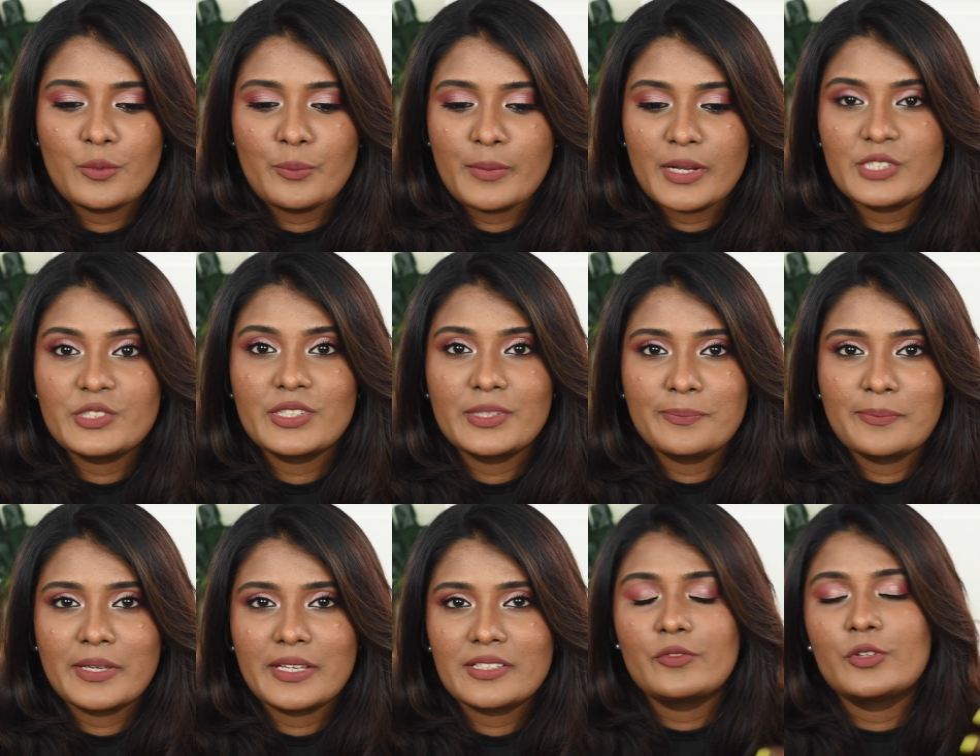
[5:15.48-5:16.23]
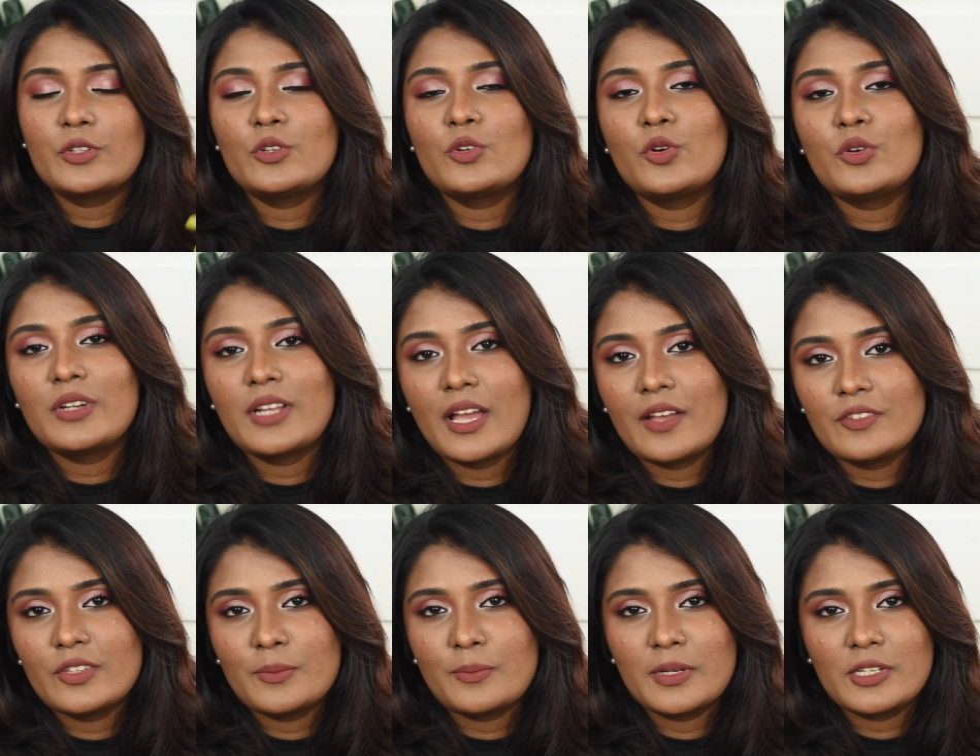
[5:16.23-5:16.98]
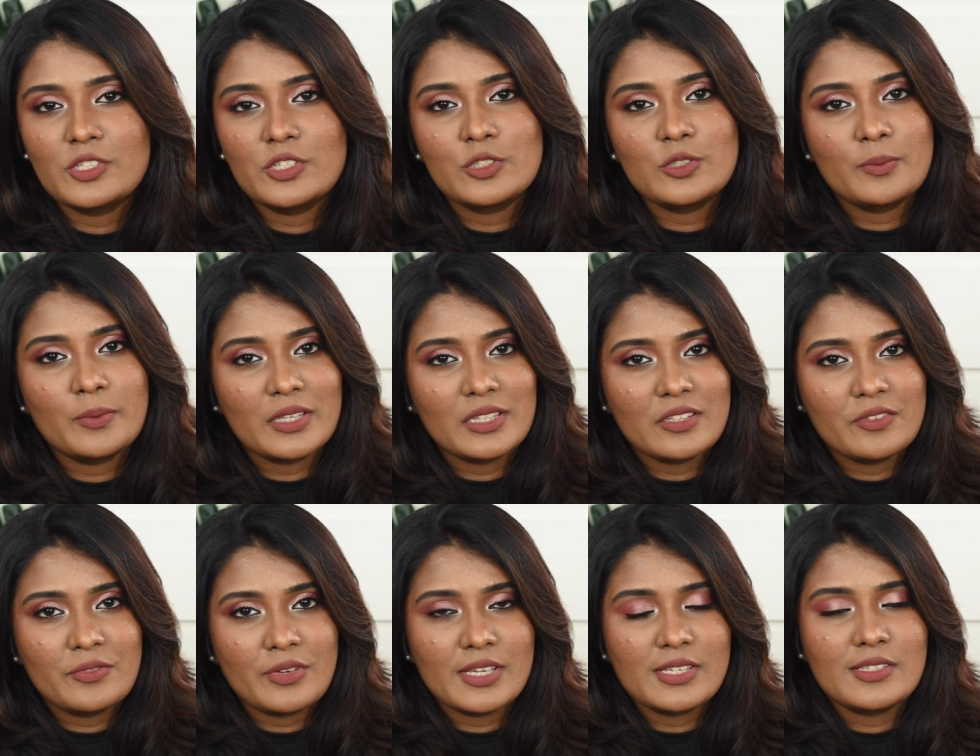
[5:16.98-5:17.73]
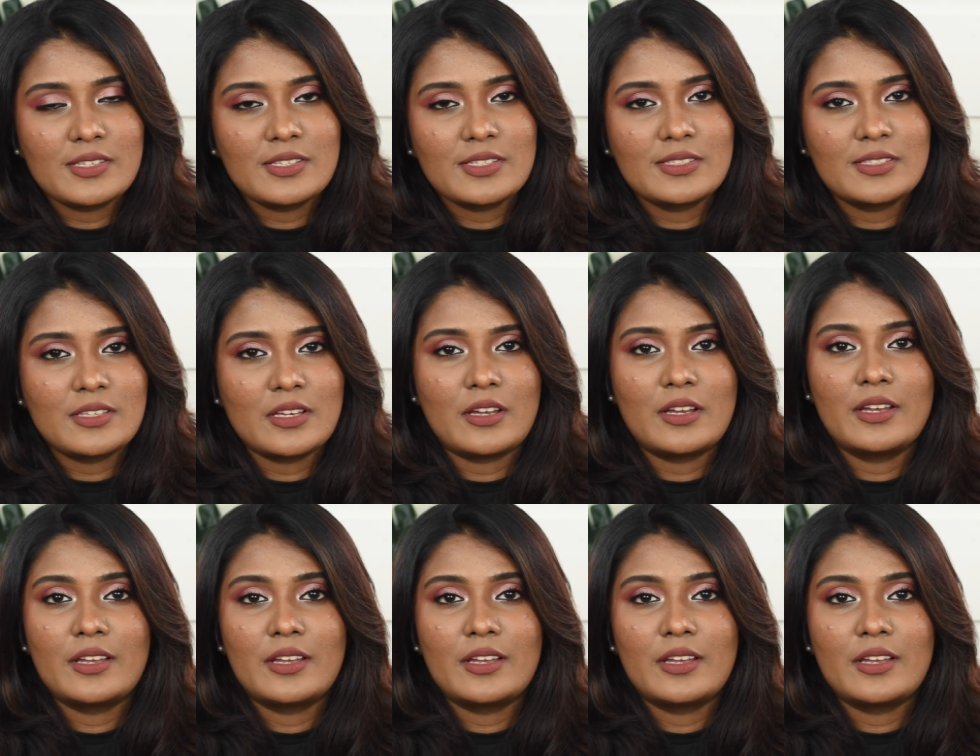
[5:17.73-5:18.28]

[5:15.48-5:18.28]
budget pick. If you don't have the budget to pick the Faces